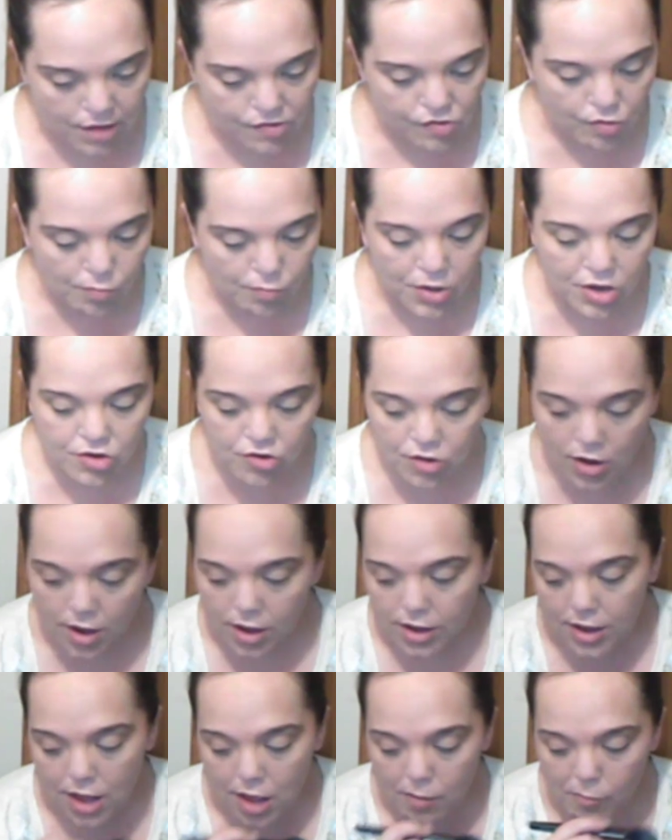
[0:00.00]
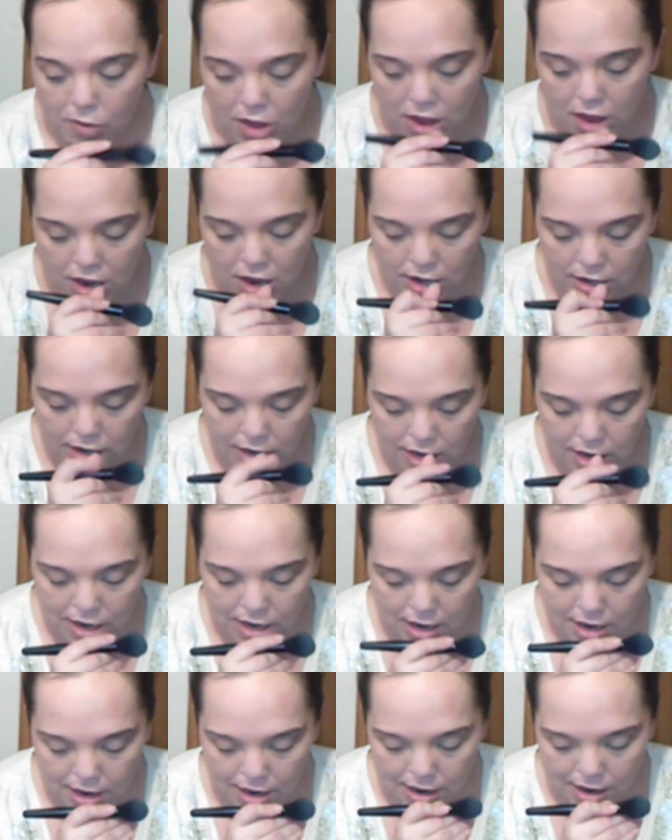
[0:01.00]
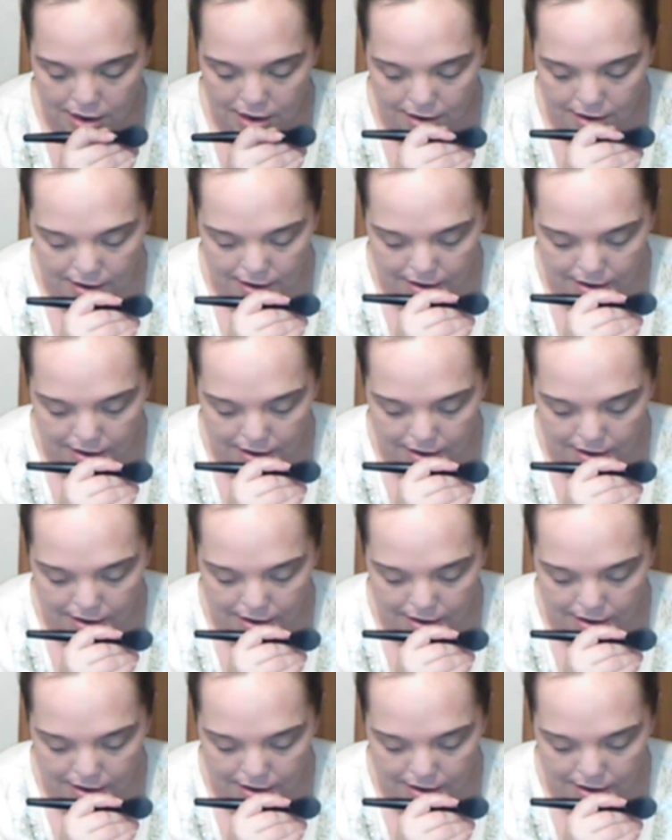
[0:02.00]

not so much. Now I'm taking the